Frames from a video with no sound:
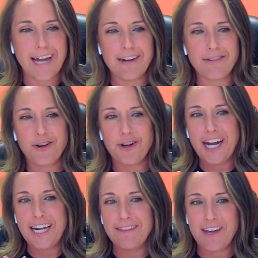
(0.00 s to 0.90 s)
kind of
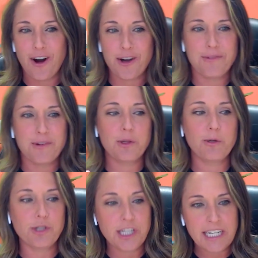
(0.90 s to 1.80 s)
creating the art of
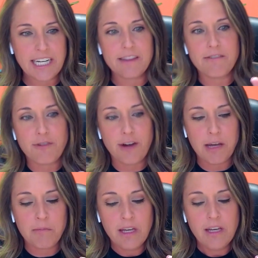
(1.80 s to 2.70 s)
illusion in the
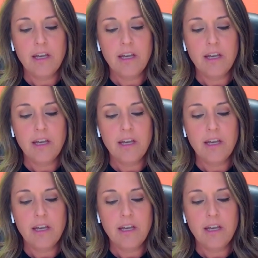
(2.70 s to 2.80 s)
frame.